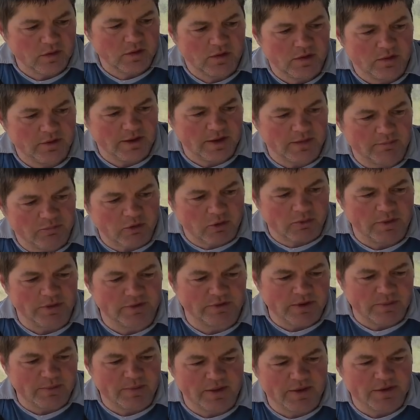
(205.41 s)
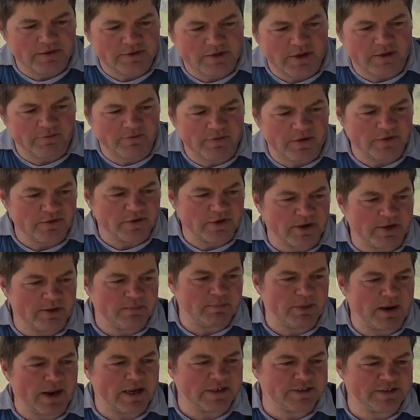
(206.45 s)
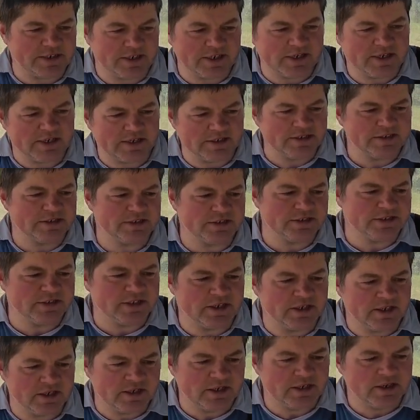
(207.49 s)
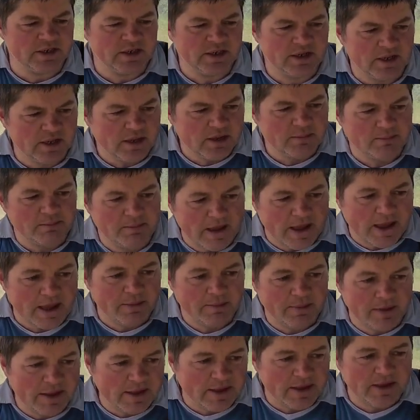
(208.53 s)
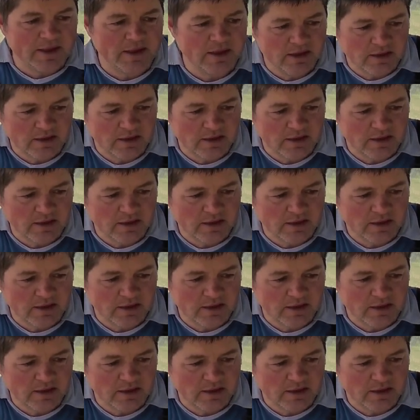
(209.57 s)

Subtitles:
I think probably some of the stuff that's under plastic is maybe